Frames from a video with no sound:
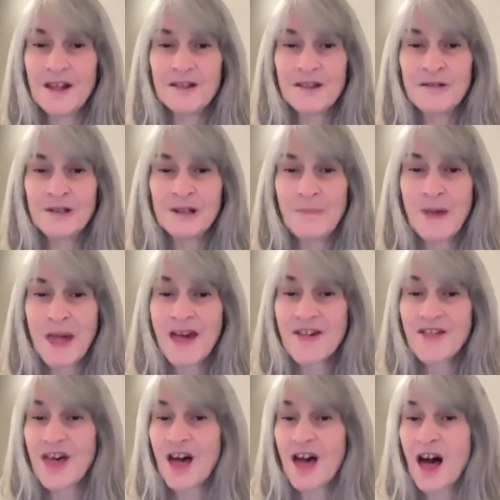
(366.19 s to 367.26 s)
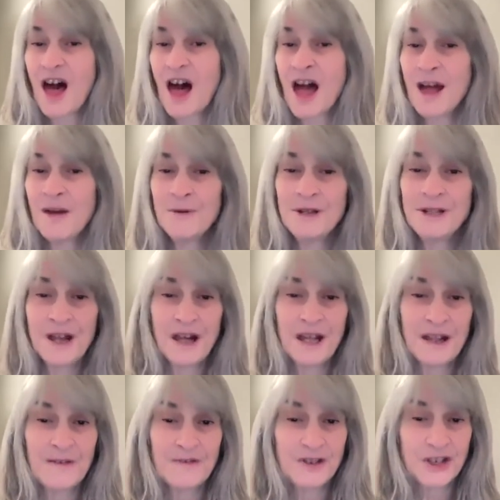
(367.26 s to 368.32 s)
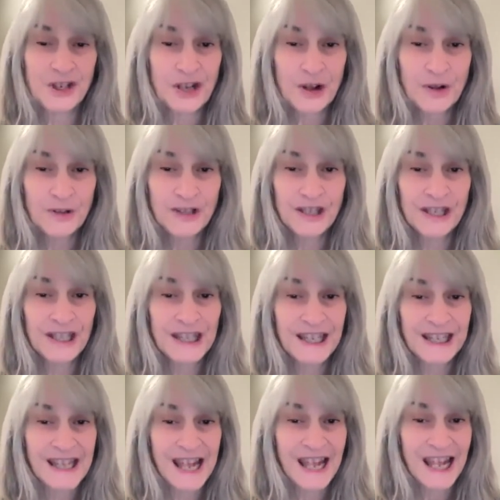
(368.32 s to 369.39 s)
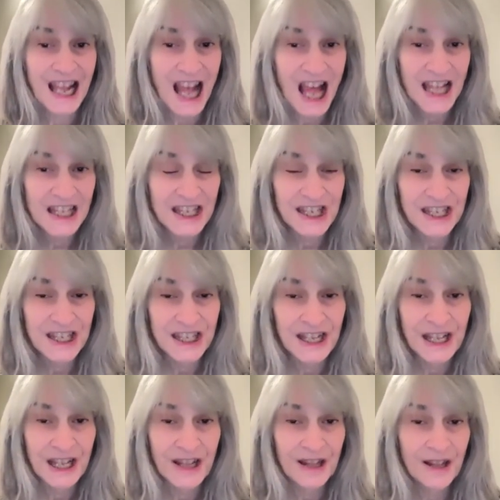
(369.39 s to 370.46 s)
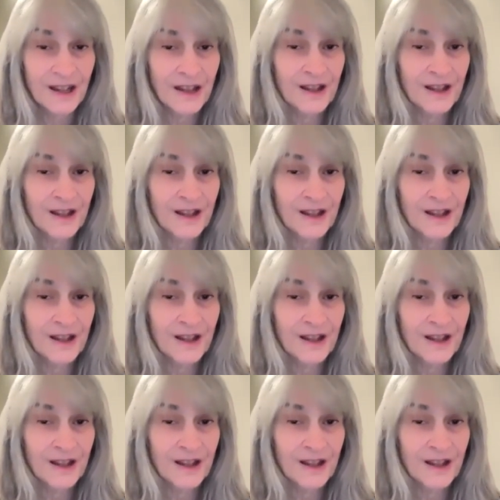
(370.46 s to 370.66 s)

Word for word: There's a path I would not have chosen to take consciously.